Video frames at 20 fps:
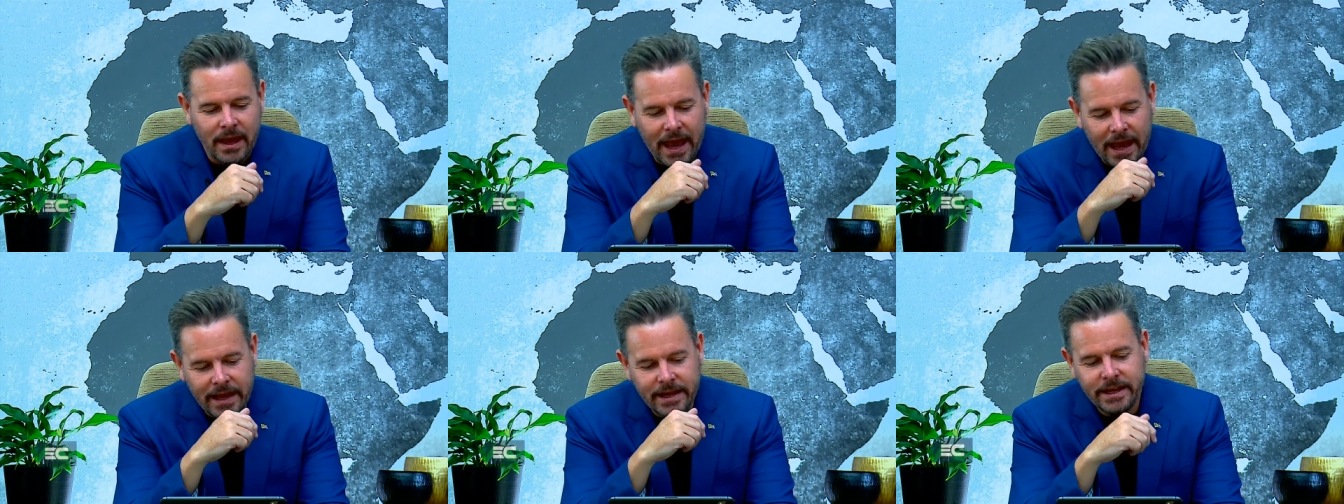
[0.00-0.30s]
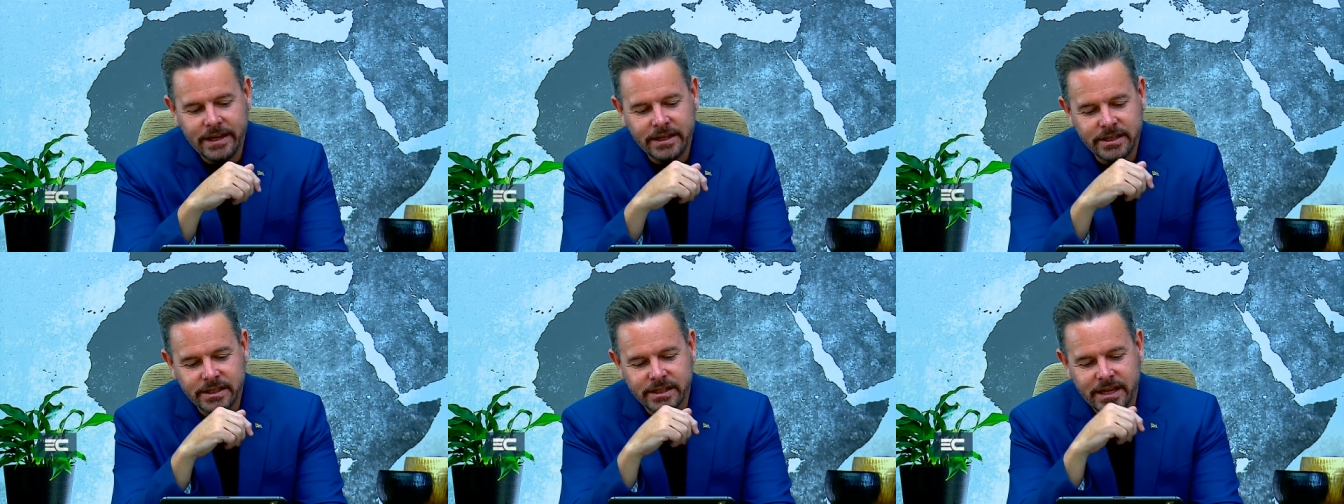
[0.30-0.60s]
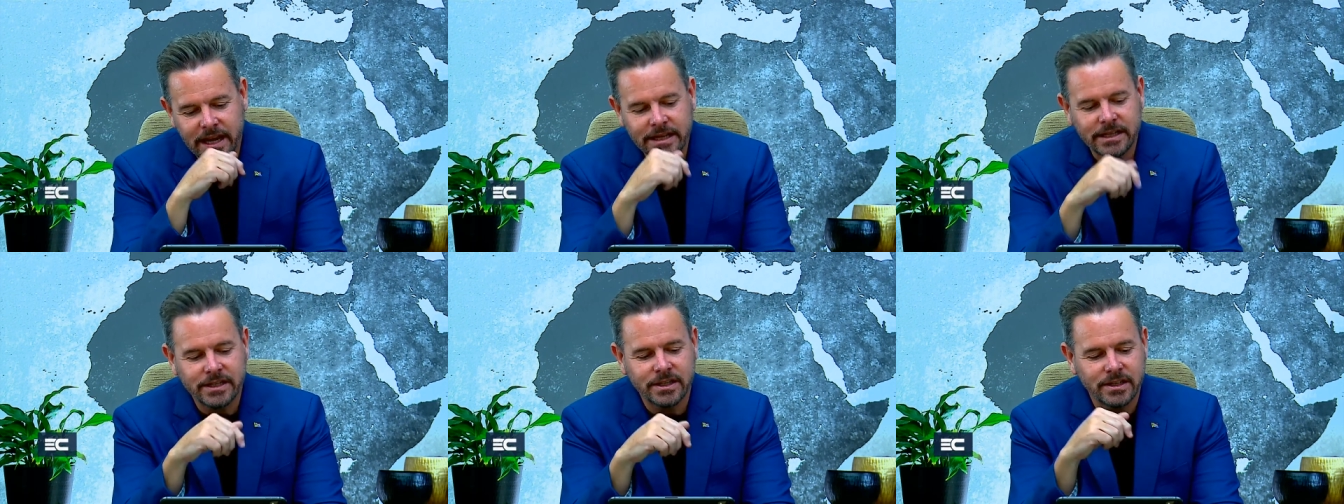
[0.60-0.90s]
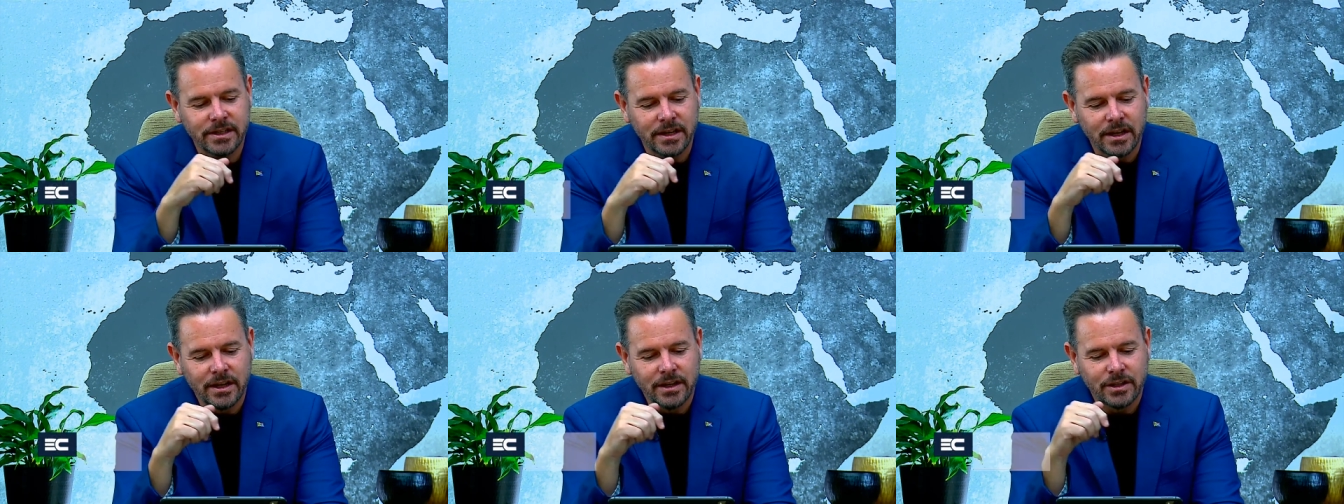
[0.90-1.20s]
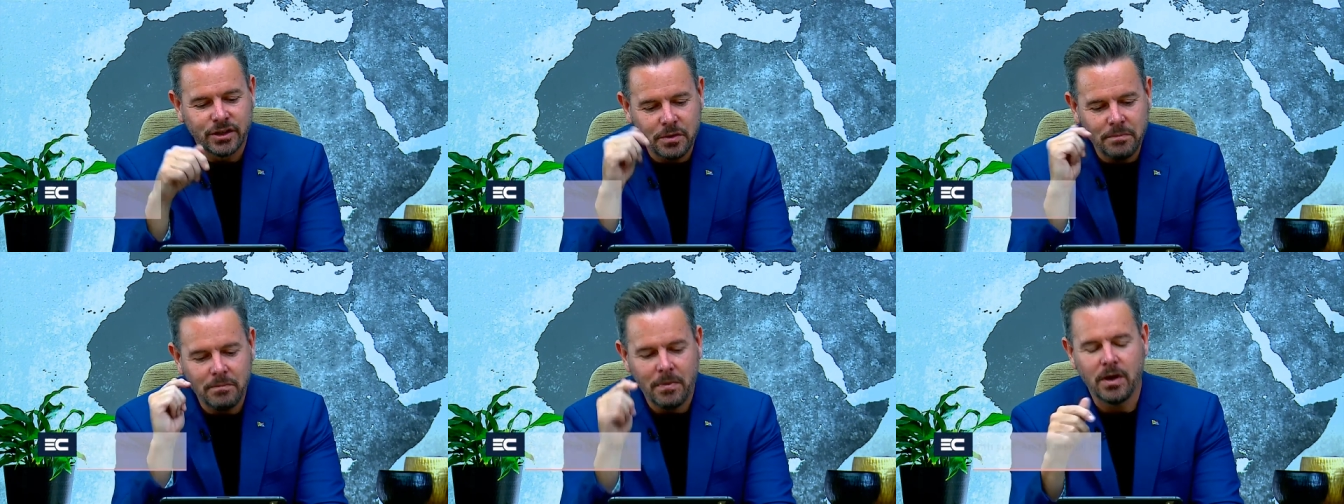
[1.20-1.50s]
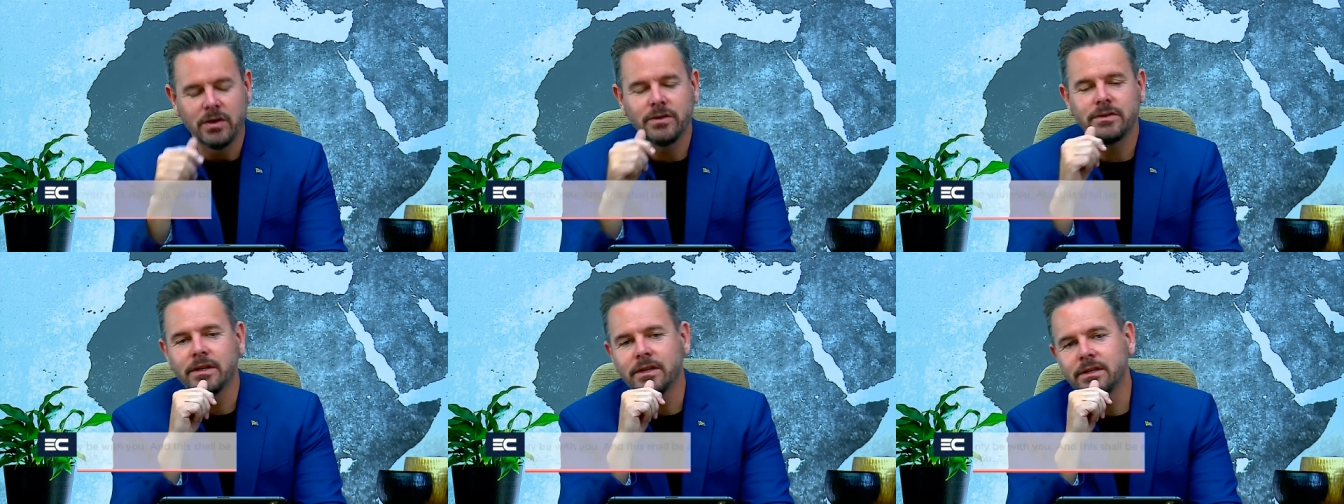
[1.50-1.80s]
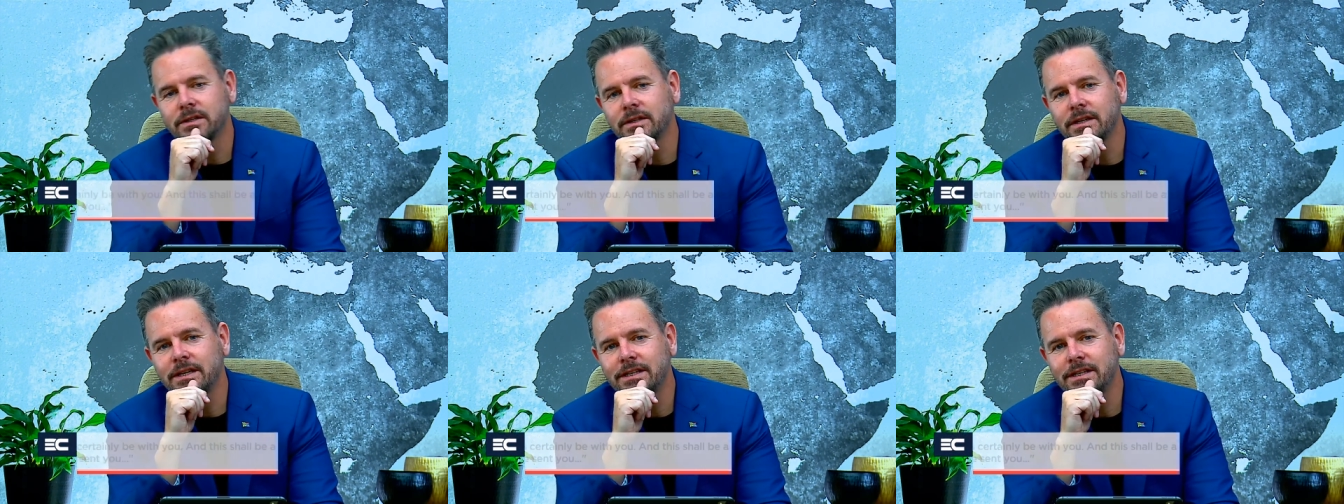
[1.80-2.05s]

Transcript: And he says, to Moses.